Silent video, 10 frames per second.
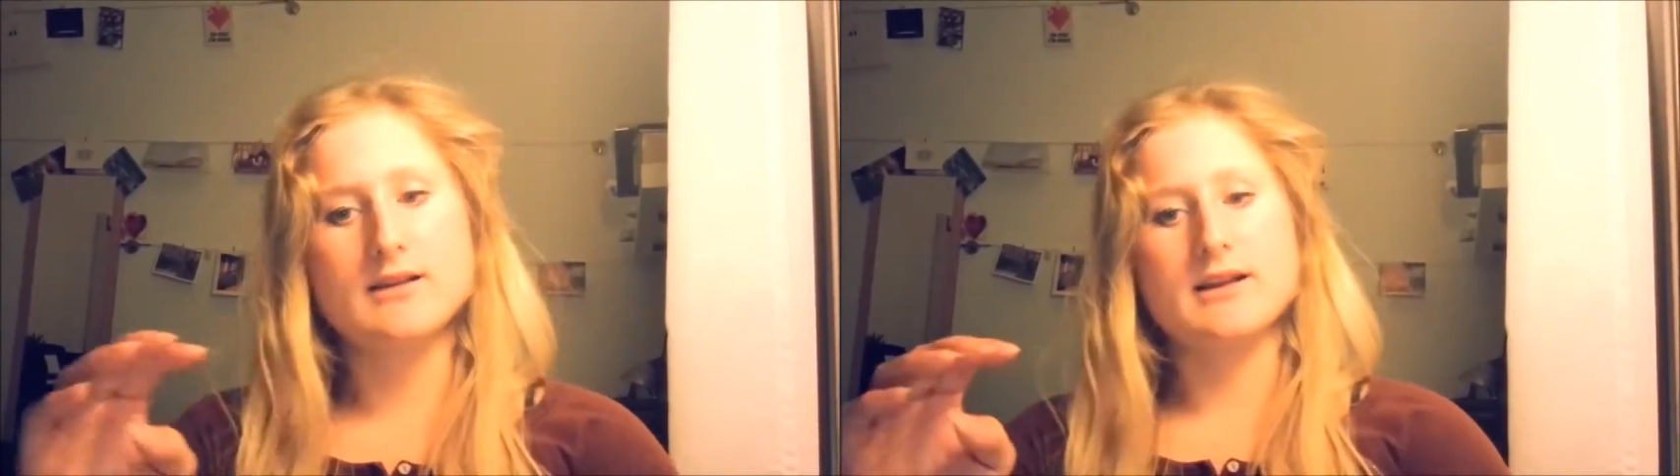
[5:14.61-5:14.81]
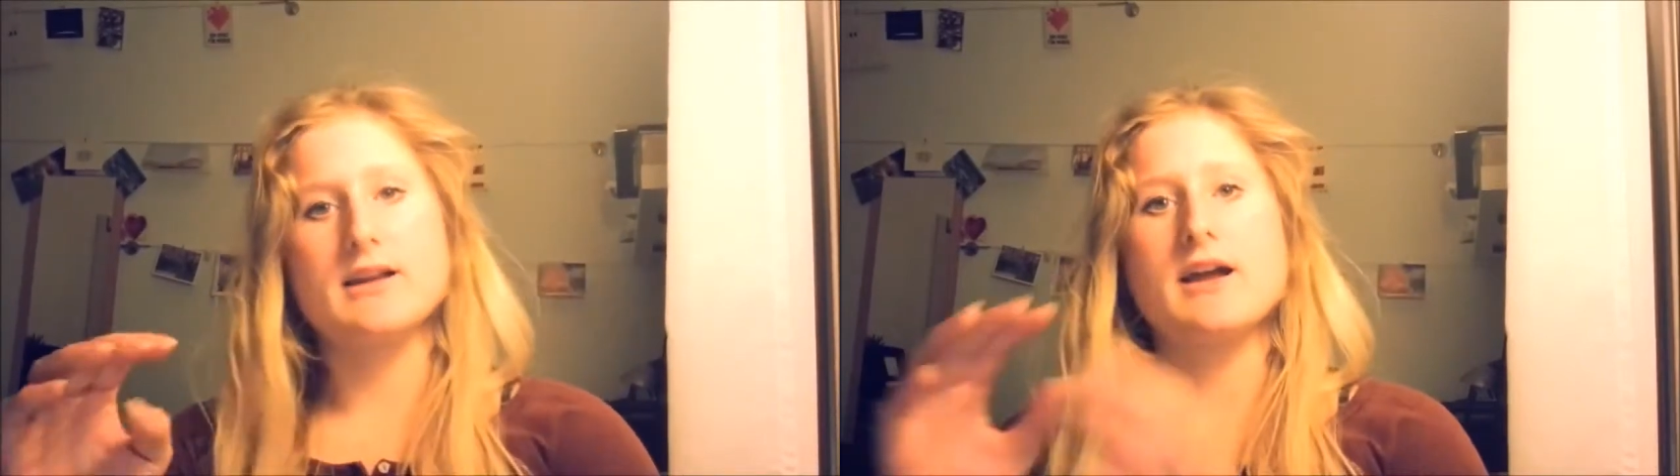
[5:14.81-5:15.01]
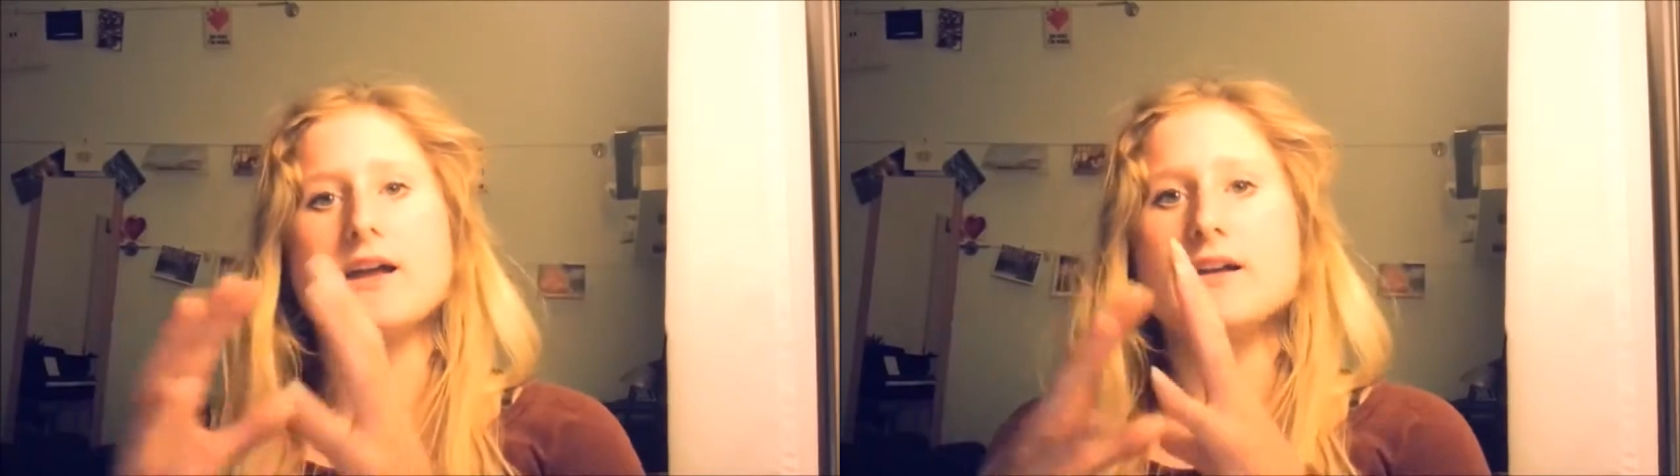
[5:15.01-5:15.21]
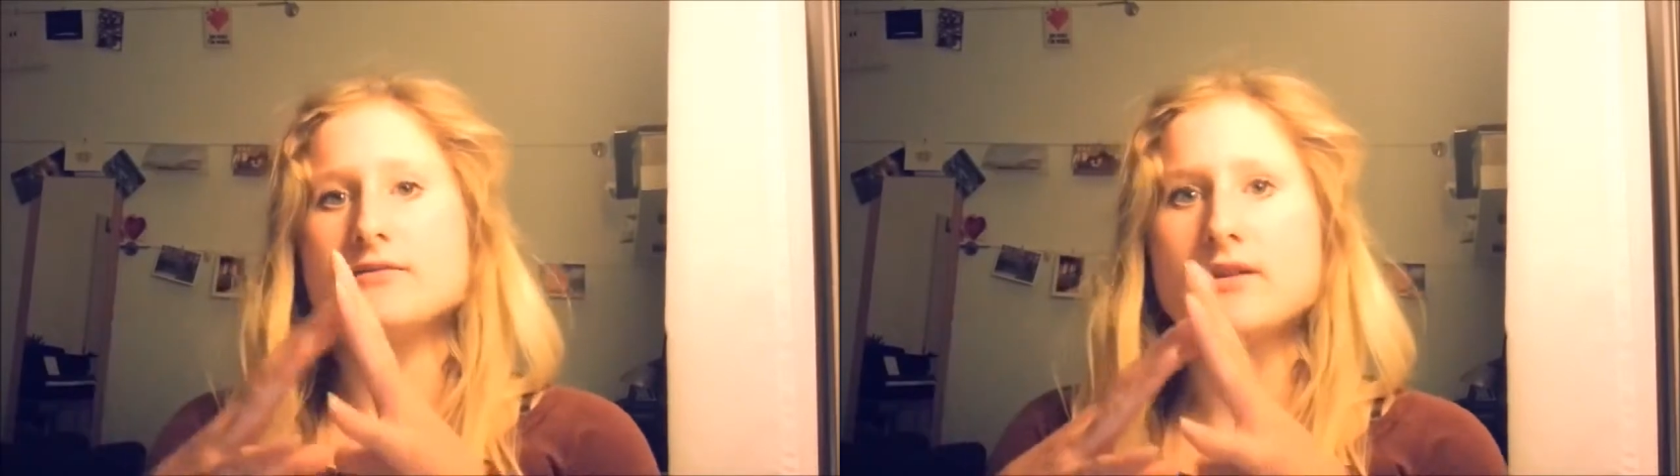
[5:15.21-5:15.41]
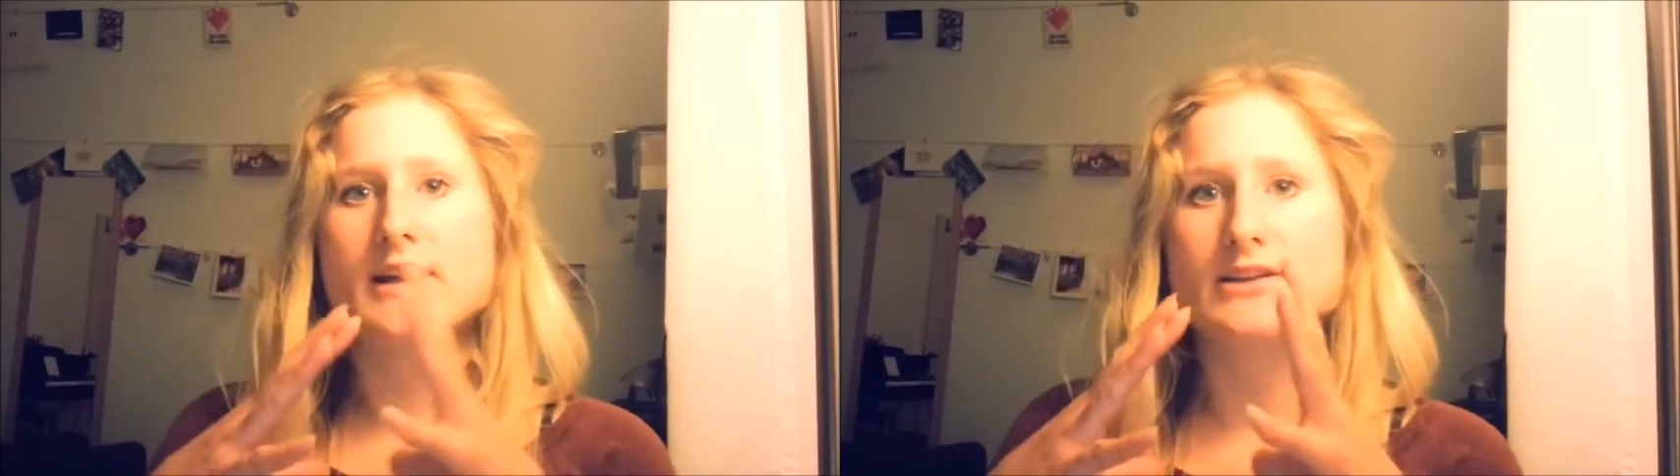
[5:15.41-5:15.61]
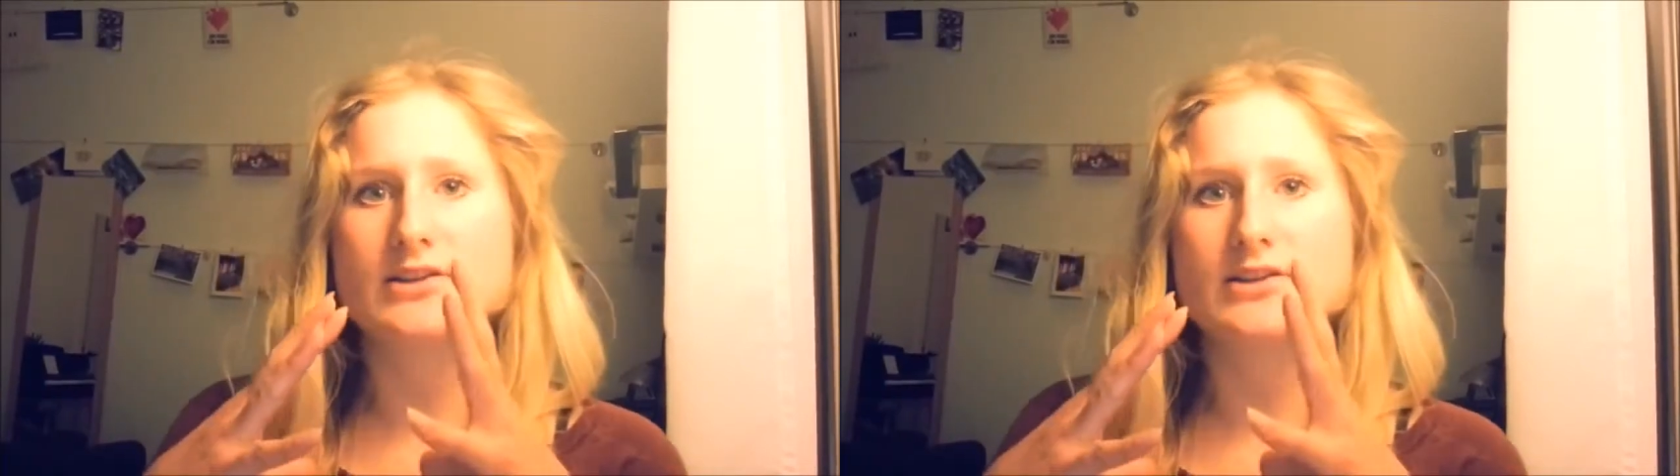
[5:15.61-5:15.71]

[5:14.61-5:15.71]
like I